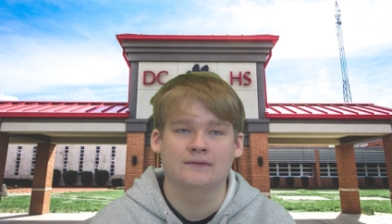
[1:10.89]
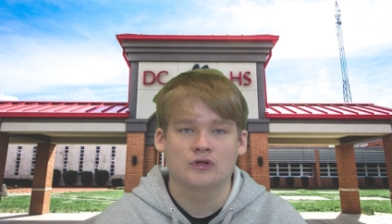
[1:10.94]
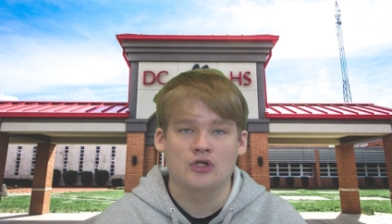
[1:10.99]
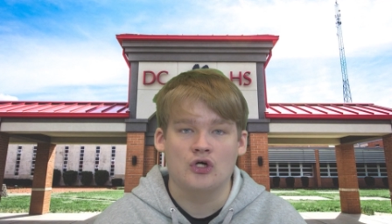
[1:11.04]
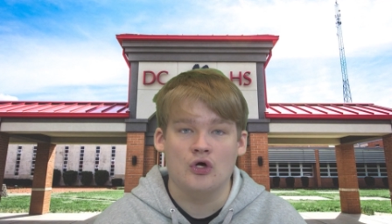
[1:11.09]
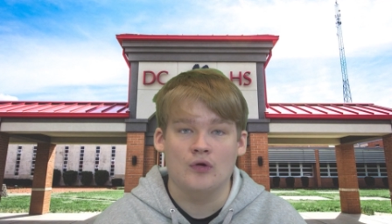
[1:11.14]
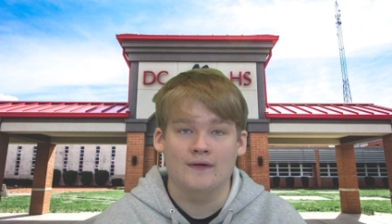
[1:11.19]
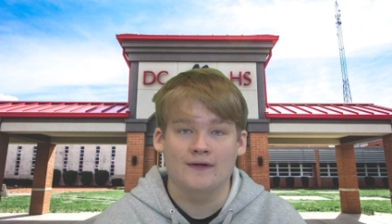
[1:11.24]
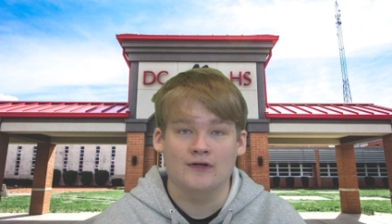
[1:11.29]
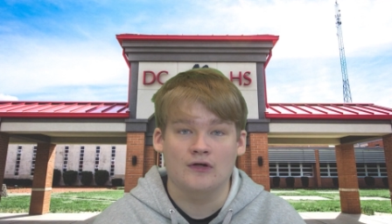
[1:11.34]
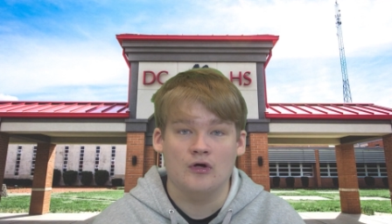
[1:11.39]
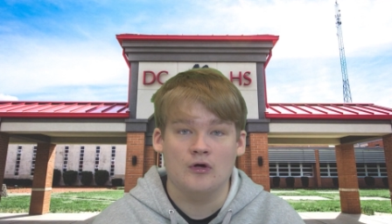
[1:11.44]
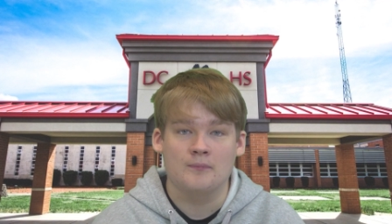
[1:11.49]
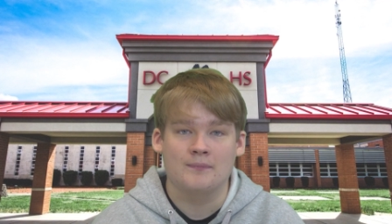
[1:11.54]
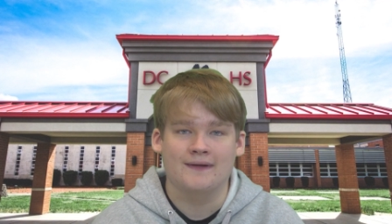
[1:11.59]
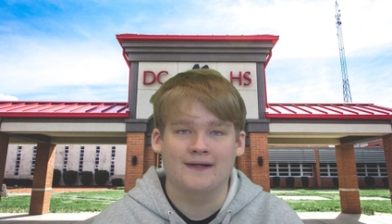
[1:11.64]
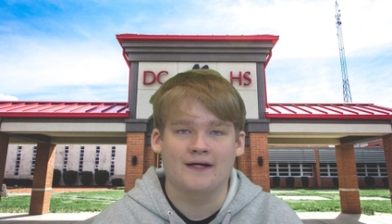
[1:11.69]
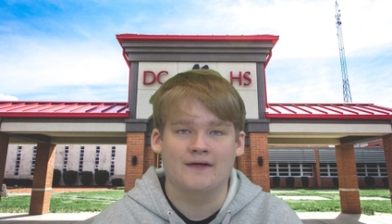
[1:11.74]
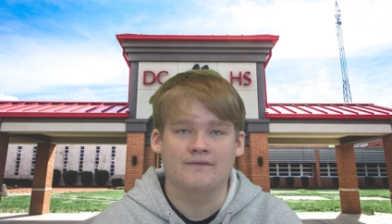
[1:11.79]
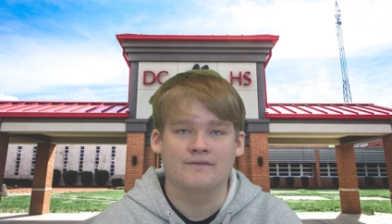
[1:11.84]
Calling all
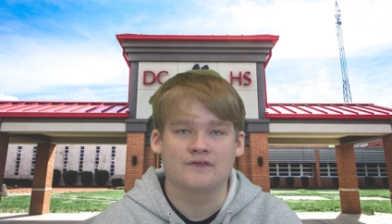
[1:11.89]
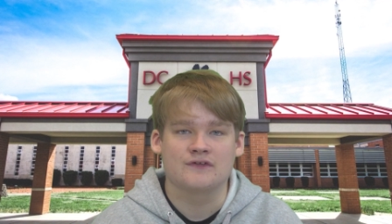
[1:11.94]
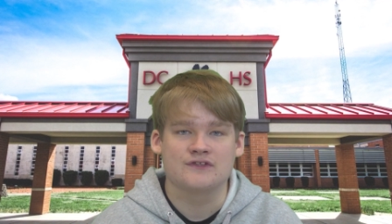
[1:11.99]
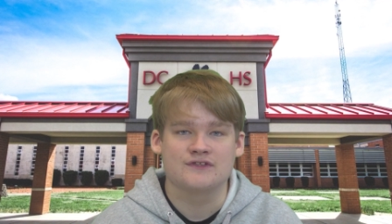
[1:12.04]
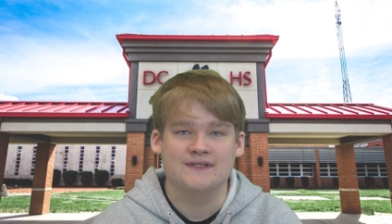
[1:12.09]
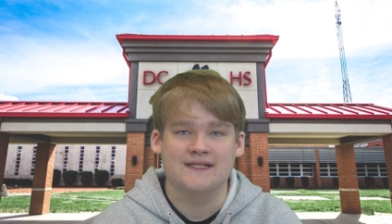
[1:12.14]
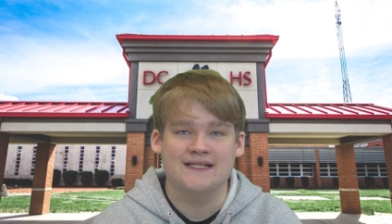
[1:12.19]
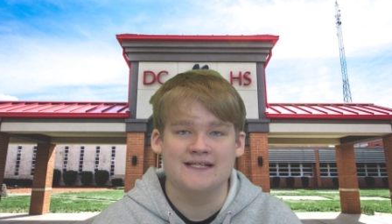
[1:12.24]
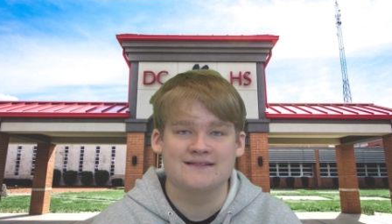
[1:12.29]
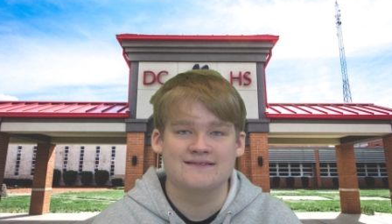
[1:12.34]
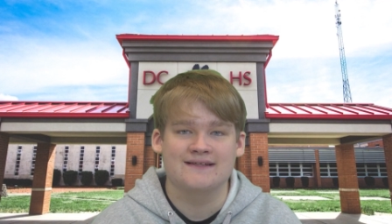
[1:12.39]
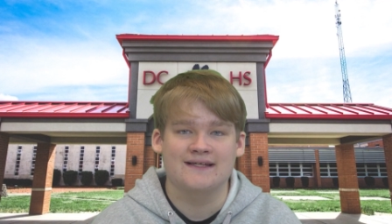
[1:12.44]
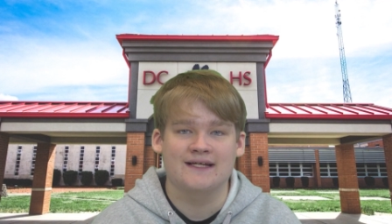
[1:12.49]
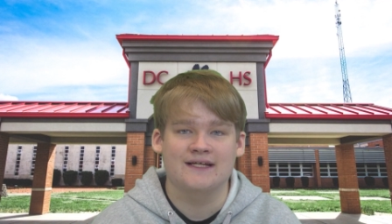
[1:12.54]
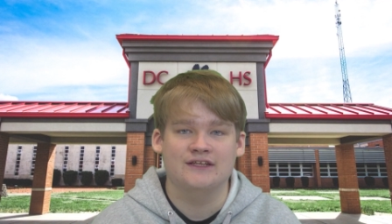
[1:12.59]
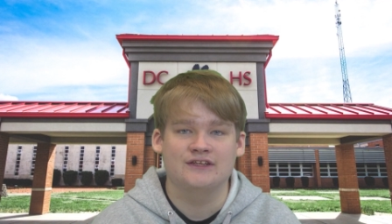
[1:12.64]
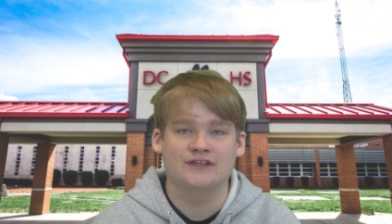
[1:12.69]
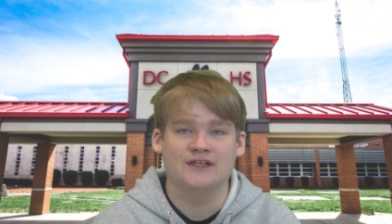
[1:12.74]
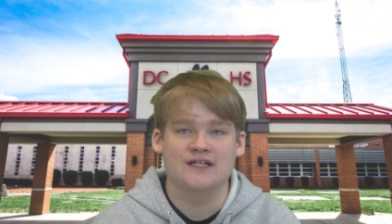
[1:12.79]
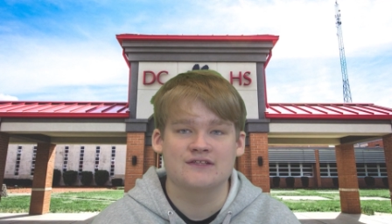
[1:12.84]
Panthers,
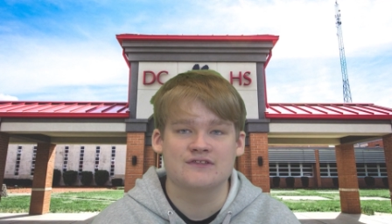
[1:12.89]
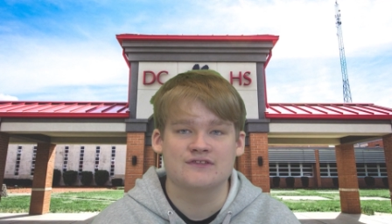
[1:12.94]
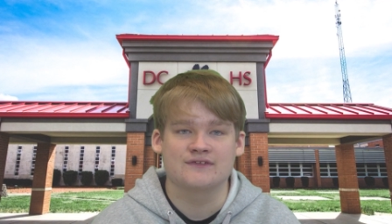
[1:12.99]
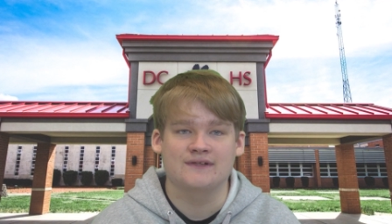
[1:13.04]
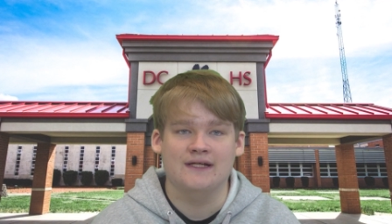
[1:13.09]
DCHS is